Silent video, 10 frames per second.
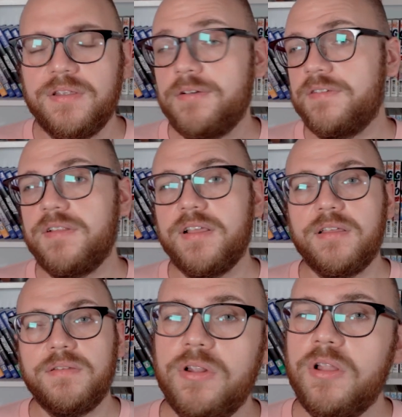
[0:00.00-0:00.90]
there's like
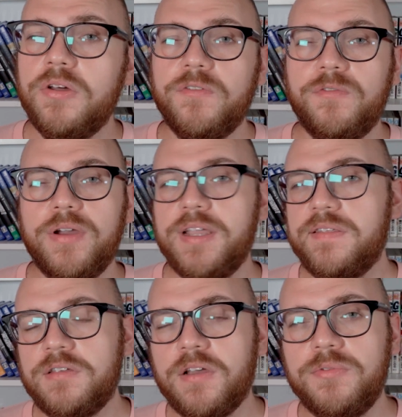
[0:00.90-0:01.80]
a lot of
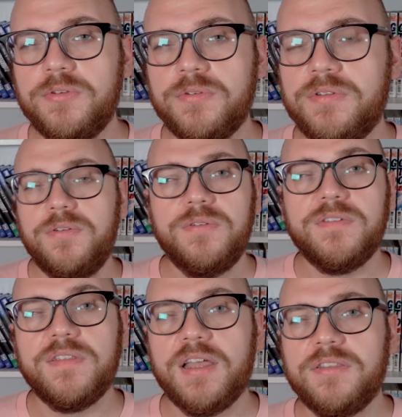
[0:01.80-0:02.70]
ways how you could
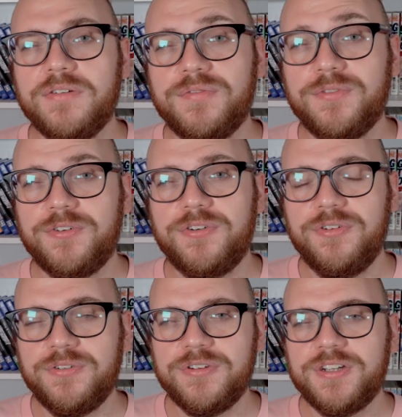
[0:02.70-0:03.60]
use natto for
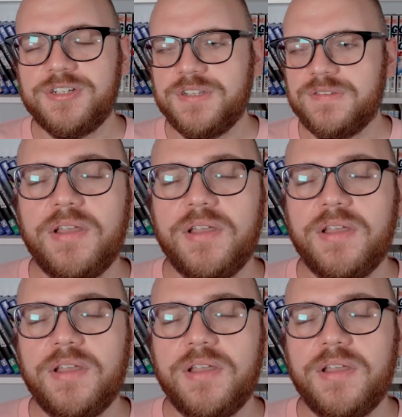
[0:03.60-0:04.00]
your dishes.